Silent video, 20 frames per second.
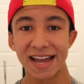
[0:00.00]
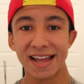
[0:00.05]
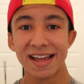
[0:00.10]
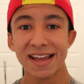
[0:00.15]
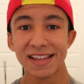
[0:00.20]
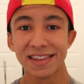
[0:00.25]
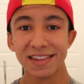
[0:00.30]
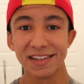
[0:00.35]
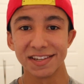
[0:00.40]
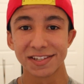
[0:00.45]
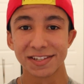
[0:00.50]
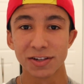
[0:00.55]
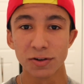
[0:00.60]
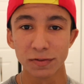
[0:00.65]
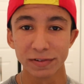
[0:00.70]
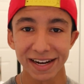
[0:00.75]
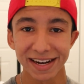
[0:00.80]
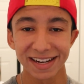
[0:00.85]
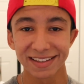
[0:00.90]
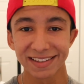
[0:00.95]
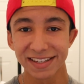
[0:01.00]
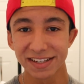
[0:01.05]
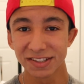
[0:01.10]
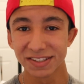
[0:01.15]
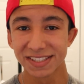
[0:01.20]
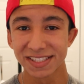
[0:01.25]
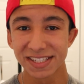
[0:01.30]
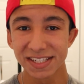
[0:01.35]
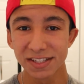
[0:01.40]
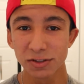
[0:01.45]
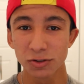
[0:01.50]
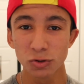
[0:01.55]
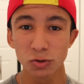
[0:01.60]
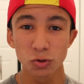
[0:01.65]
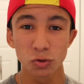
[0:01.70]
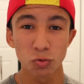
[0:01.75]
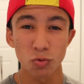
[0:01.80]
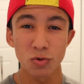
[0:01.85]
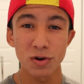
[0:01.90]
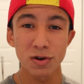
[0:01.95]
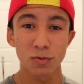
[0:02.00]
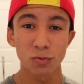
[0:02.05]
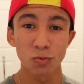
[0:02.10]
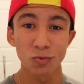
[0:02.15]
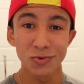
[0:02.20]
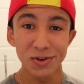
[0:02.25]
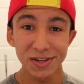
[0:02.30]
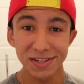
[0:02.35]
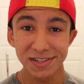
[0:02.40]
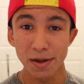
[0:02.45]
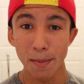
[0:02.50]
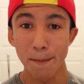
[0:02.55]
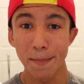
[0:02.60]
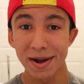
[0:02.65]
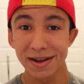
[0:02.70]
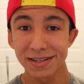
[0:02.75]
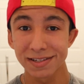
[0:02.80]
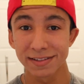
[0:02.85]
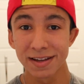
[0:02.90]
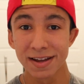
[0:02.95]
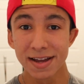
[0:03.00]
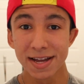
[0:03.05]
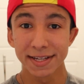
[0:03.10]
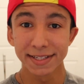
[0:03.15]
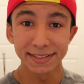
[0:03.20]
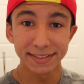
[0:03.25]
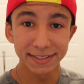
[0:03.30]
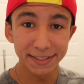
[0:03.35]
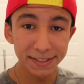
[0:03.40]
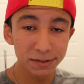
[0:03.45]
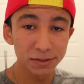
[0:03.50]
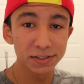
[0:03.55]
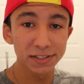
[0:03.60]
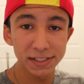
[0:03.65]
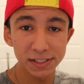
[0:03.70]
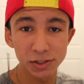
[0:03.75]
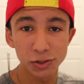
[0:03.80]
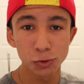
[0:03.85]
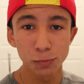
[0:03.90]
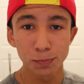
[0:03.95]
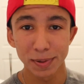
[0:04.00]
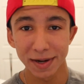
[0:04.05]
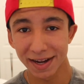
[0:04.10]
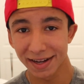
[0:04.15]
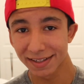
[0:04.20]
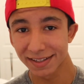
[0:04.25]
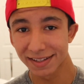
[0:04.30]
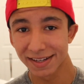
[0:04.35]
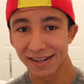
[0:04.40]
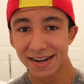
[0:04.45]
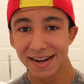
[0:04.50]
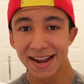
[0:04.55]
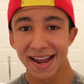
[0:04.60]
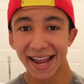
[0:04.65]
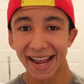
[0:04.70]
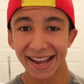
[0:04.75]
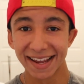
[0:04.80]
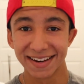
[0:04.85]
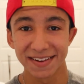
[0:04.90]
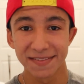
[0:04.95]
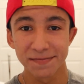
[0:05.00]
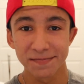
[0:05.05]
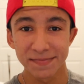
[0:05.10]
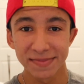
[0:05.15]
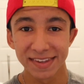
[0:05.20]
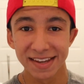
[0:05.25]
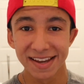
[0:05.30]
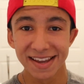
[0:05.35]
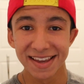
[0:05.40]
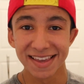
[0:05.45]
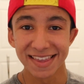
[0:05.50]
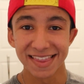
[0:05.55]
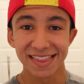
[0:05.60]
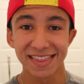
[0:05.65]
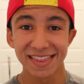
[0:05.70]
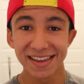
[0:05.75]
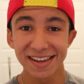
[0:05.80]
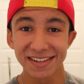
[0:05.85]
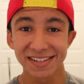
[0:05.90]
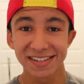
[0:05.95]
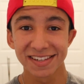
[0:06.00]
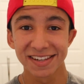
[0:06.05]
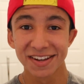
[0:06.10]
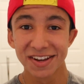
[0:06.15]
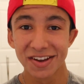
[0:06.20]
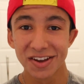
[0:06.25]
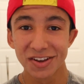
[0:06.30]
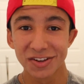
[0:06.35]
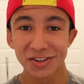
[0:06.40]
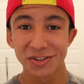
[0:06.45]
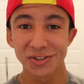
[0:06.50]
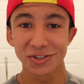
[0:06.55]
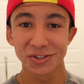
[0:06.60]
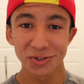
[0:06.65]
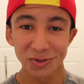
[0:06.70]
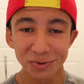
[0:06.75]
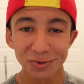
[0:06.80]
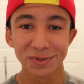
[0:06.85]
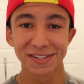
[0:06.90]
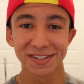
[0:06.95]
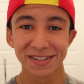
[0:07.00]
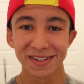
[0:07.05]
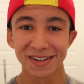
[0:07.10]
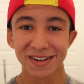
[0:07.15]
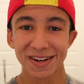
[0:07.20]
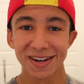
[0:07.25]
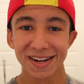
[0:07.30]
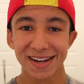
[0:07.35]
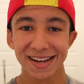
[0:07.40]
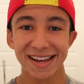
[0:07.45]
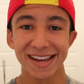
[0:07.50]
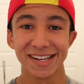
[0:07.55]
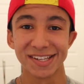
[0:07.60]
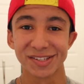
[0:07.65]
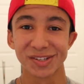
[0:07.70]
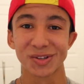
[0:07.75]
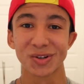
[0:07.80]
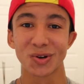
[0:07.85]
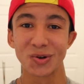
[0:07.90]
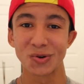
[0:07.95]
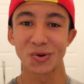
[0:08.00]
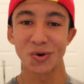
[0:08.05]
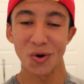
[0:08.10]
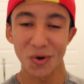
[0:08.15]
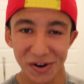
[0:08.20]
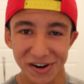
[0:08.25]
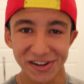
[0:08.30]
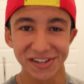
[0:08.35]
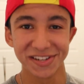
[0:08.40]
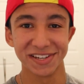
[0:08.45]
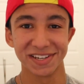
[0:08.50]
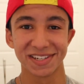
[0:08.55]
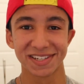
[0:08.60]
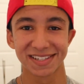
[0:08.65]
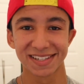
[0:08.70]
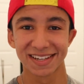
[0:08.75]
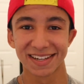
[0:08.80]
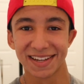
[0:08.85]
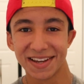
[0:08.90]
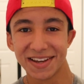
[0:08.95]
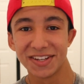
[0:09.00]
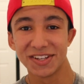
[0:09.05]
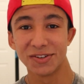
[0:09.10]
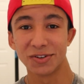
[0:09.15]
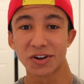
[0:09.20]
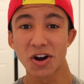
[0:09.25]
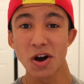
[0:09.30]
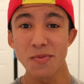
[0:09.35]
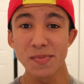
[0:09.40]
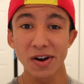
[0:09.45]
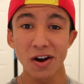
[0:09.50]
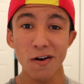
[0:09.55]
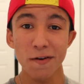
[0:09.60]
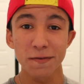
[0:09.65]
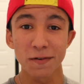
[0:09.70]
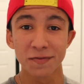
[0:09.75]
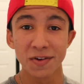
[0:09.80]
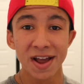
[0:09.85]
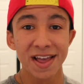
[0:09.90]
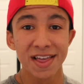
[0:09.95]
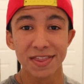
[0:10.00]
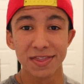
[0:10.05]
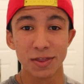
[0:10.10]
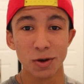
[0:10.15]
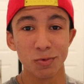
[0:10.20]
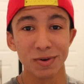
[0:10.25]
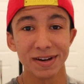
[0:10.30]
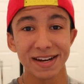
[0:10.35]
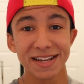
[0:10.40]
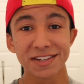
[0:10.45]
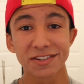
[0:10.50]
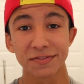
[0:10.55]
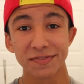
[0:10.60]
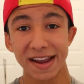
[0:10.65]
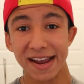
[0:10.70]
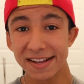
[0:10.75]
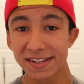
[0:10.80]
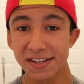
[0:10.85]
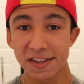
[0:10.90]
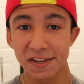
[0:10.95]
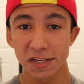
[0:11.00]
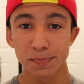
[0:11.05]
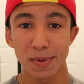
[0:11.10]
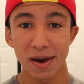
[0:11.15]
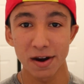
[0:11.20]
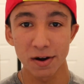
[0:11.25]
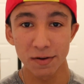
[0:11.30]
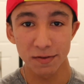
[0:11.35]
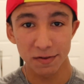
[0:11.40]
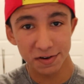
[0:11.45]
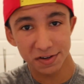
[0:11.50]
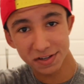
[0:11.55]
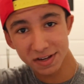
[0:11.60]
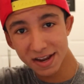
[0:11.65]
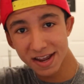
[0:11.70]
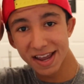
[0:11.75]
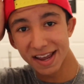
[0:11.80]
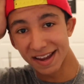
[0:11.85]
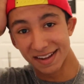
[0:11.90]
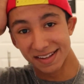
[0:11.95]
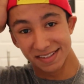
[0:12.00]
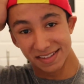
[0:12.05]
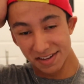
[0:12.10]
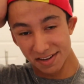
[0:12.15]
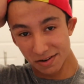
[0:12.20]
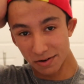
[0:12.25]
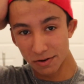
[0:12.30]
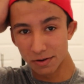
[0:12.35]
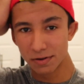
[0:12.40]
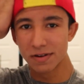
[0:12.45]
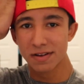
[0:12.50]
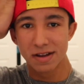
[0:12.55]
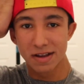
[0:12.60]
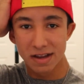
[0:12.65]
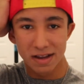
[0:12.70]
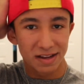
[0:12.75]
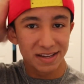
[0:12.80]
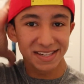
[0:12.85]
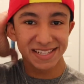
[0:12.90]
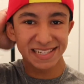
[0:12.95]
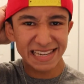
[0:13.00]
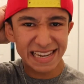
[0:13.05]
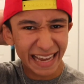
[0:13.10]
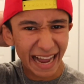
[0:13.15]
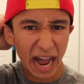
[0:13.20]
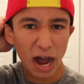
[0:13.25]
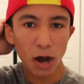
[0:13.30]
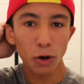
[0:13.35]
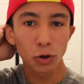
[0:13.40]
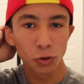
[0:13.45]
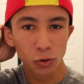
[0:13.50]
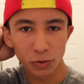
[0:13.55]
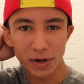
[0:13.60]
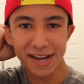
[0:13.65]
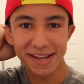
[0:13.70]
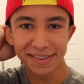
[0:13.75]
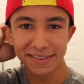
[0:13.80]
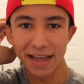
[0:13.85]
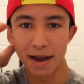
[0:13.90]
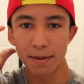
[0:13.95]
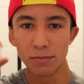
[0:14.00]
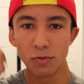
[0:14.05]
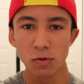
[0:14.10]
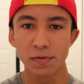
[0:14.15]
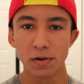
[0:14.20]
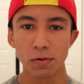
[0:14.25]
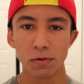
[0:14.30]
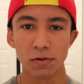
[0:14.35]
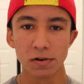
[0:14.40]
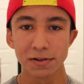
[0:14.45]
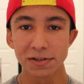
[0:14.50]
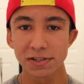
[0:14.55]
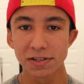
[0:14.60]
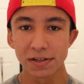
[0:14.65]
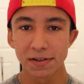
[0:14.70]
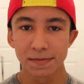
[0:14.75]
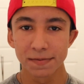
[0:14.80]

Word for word: that the Silver Lining D L C suits were, was the best D L C suit pack, and this suit is gorgeous. You know, coming off of the release of Into the Spider-Verse, and, you know, seeing how great that movie was.